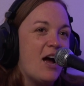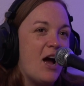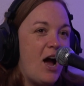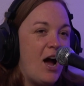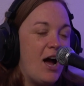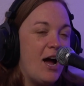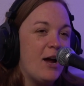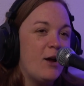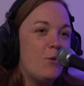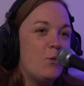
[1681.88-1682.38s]

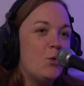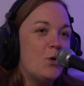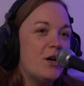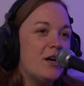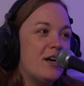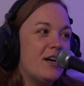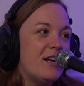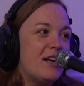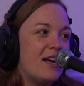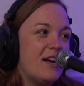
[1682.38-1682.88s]
I
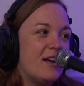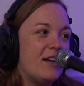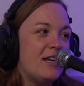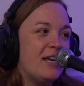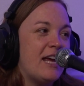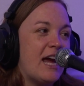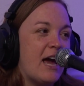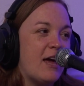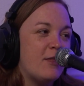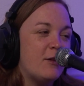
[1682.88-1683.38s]
would
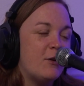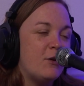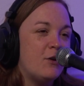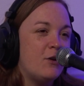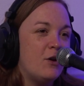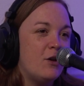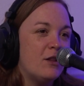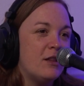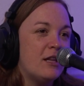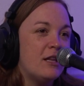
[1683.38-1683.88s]

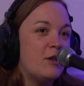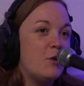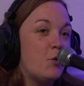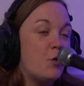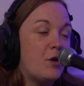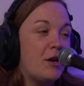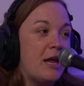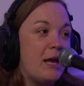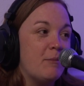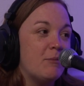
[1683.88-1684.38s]
gather the
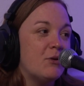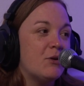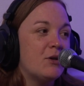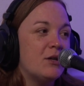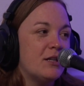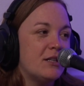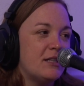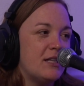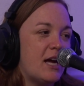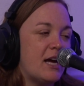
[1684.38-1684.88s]
little
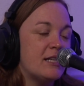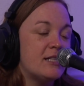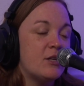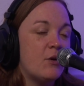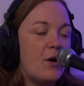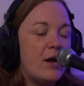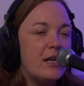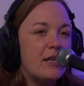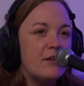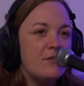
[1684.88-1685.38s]
neighborhood.
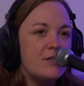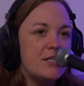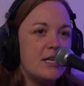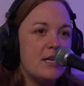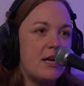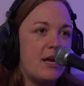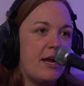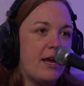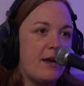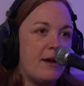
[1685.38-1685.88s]
So I lived
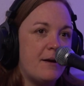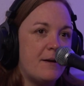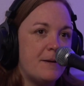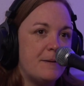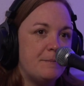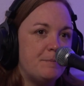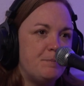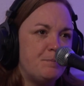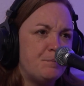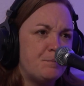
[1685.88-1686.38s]

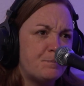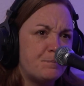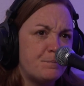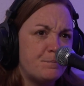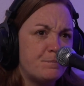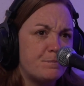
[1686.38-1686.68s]
in